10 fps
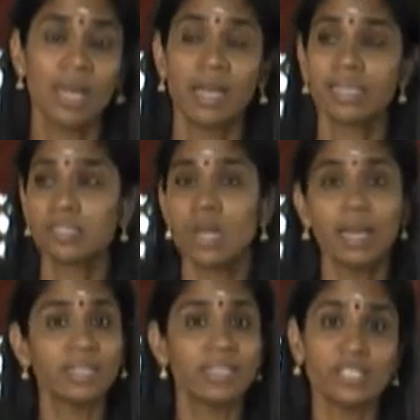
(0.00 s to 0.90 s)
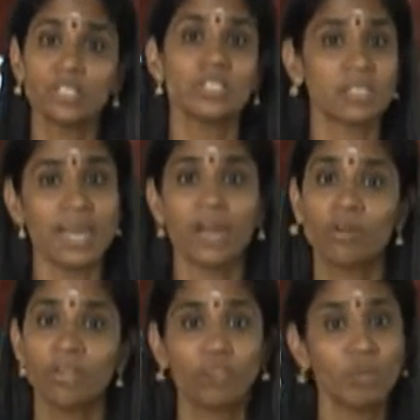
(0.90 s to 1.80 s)
It's not the teacher is there
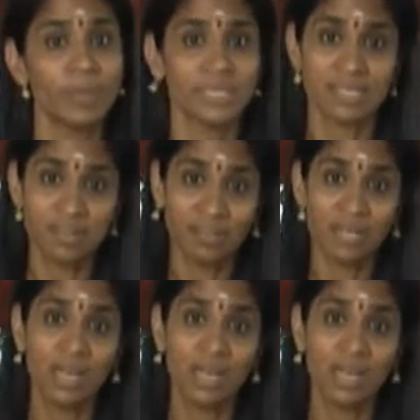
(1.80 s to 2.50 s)
24 by 7,